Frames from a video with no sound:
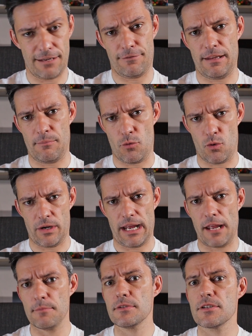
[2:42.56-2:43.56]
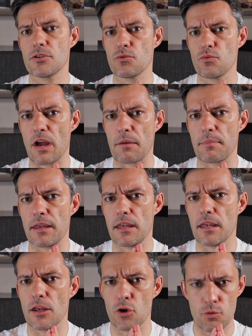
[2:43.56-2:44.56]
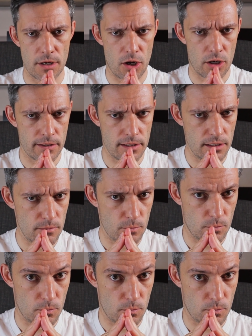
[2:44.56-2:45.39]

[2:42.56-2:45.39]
give them more games, Rugby Illuminati.